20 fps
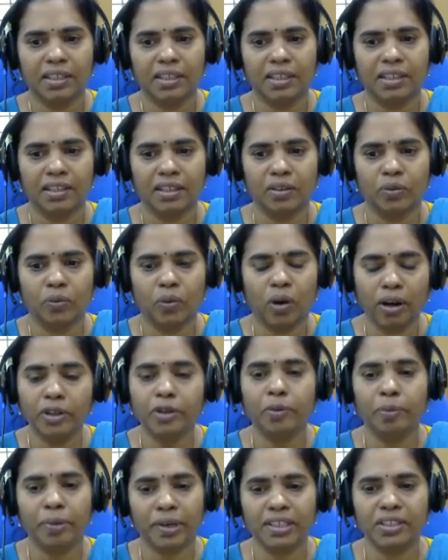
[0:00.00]
uh, want to
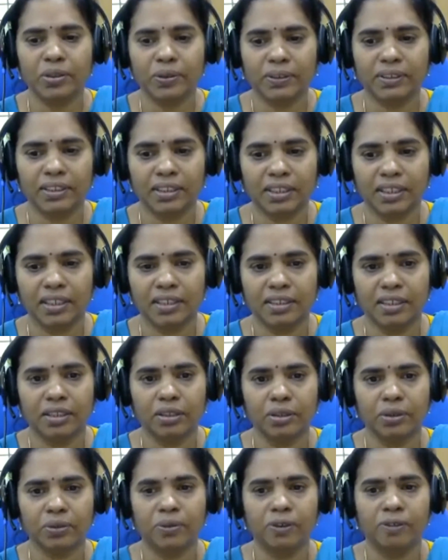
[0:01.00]
bring geosynthetics
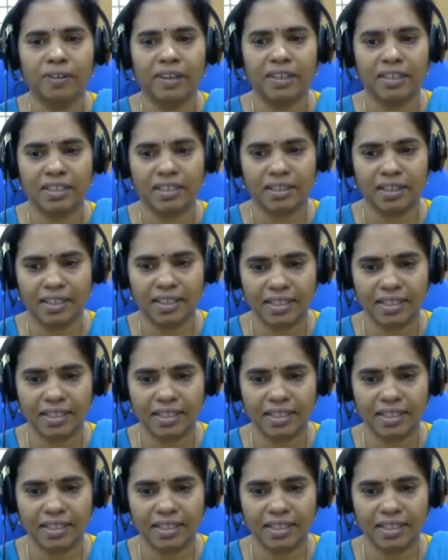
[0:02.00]
into full-fledged